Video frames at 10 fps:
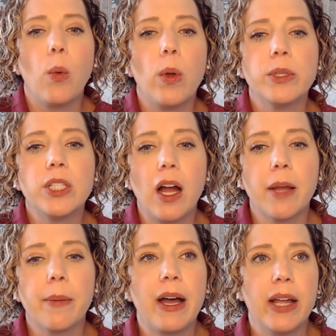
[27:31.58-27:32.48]
we would
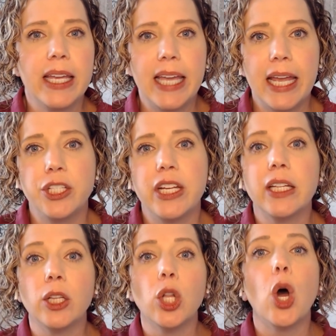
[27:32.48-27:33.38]
talk about engaging
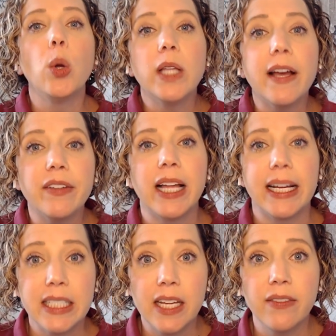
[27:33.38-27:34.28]
in low-level
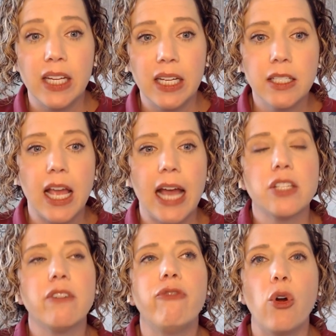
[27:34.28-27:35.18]
activities
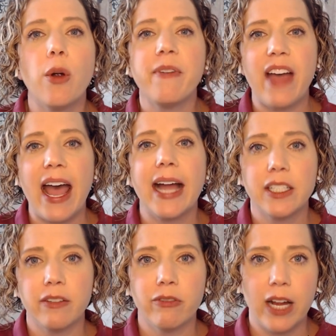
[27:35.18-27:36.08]
as a form of
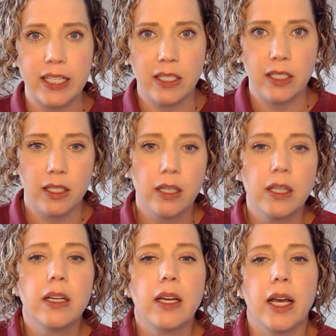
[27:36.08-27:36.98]
active rest,
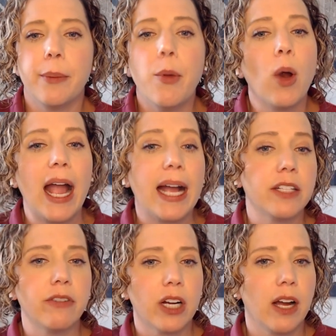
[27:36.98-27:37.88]
or
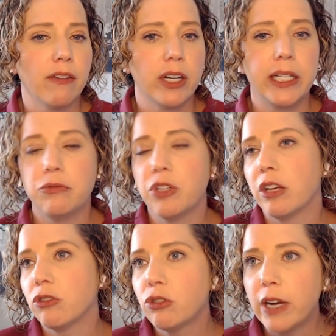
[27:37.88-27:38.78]
active recovery,
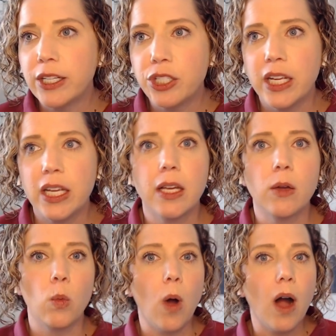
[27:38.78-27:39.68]
gentle
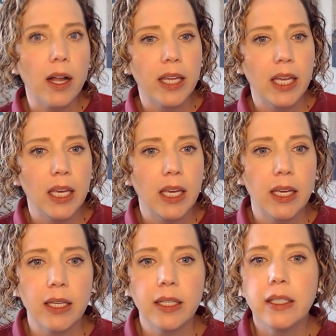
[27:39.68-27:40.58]
stretching,
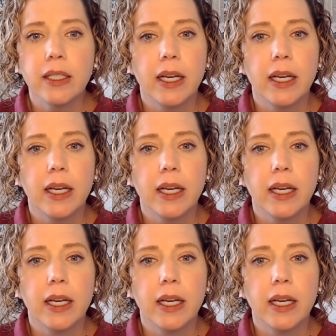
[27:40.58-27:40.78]
walking,